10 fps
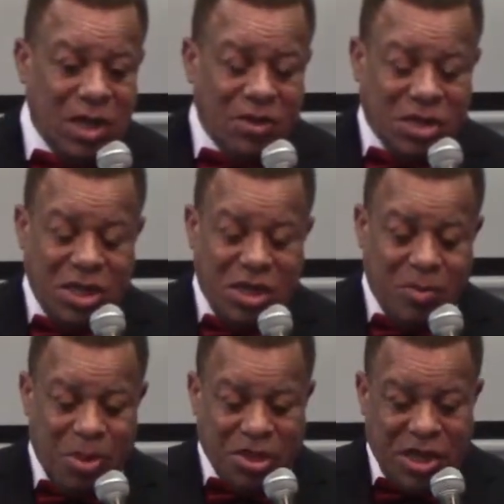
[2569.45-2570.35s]
I was sitting on
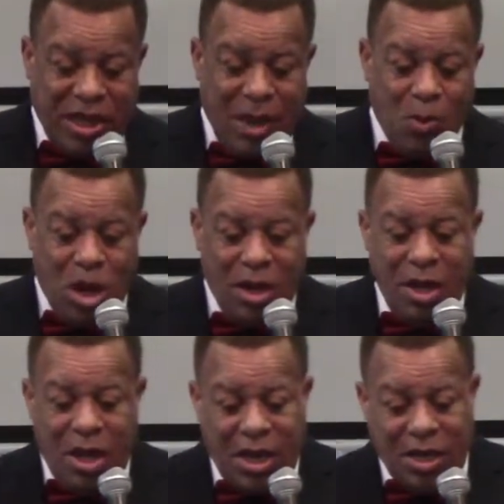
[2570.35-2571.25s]
the bench and they came by
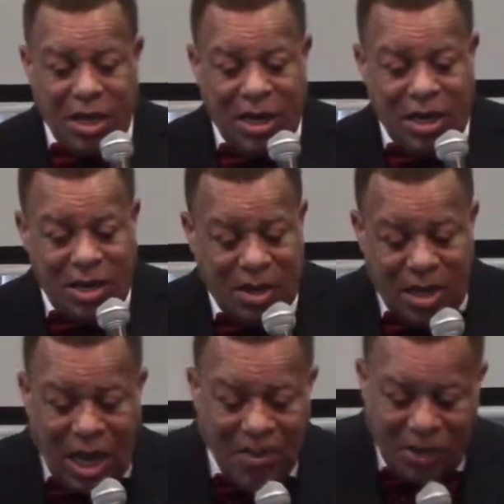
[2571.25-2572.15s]
and they, and, and
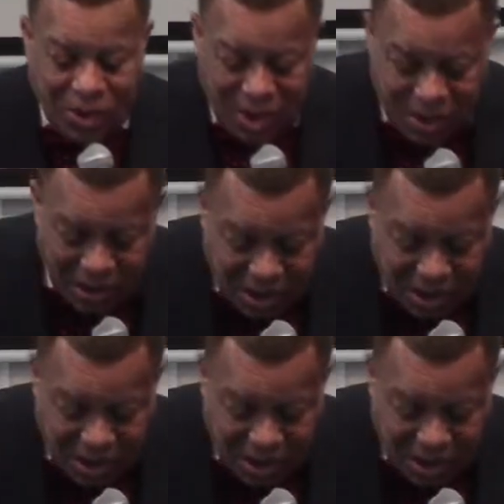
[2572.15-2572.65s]
I mean they,